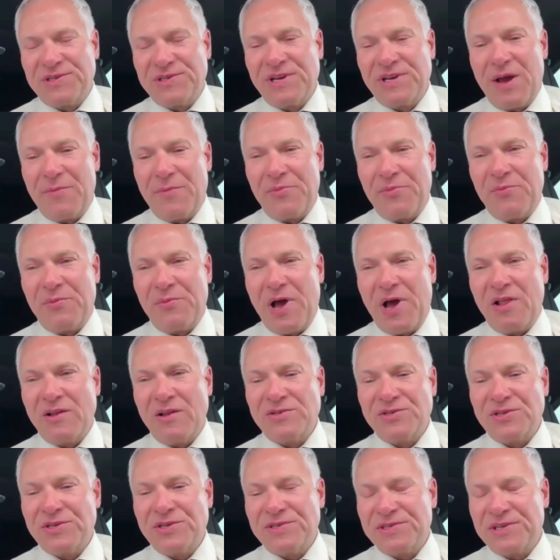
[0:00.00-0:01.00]
and
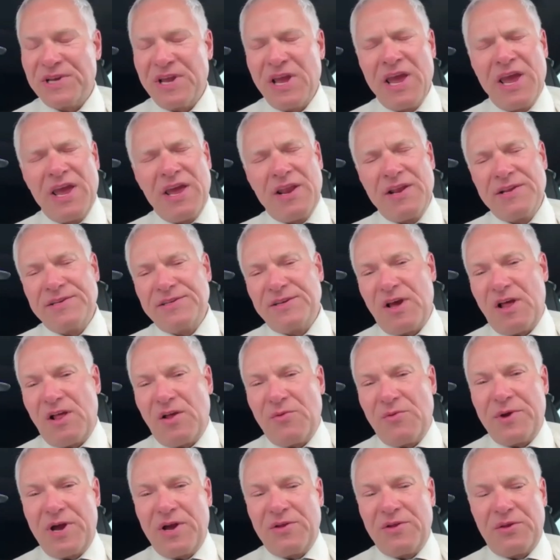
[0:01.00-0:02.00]
ophthalmologists. And it's
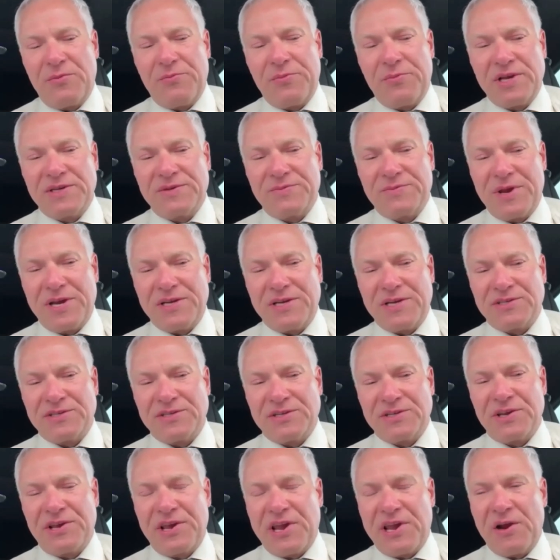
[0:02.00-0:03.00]
all about the best
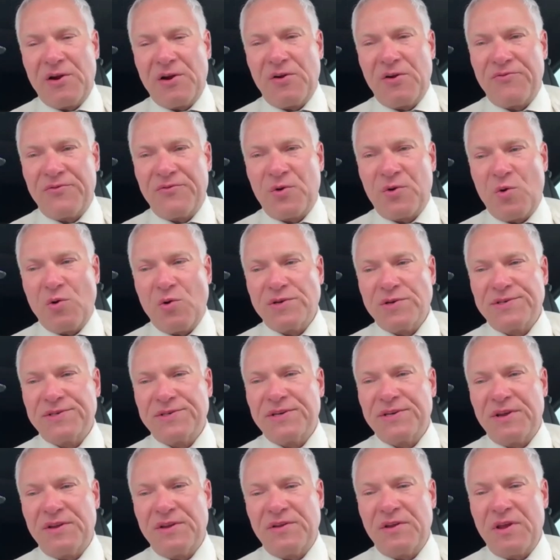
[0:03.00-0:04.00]
patient care, of
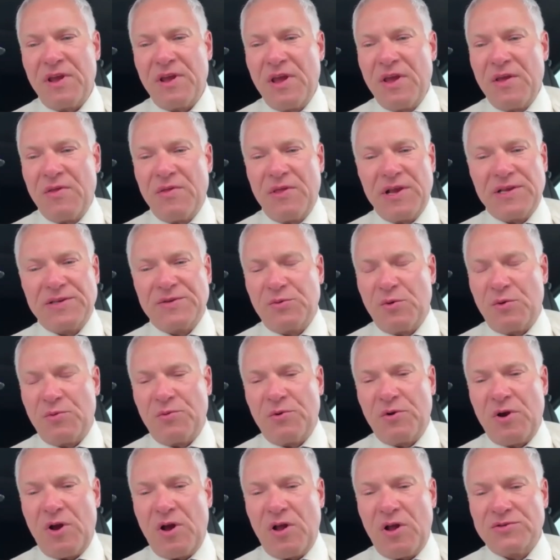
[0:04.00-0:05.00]
course, and that's what
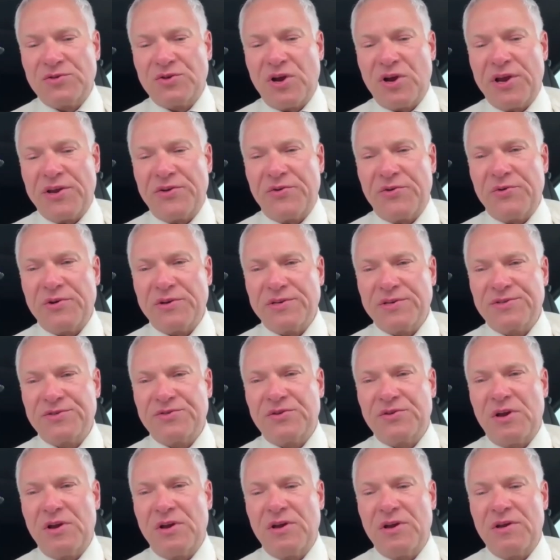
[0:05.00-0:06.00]
we're all trying to
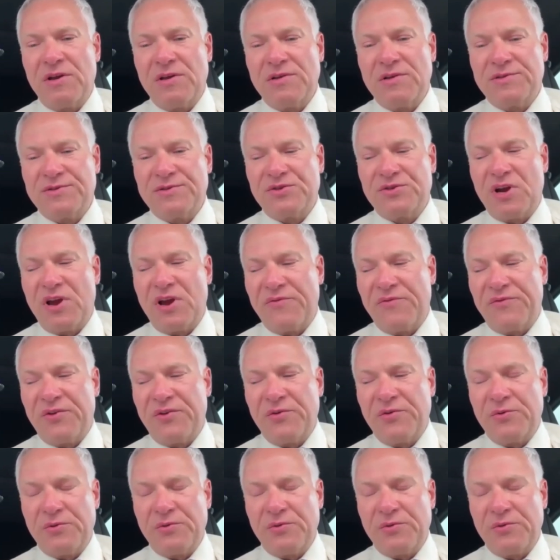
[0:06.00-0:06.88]
strive to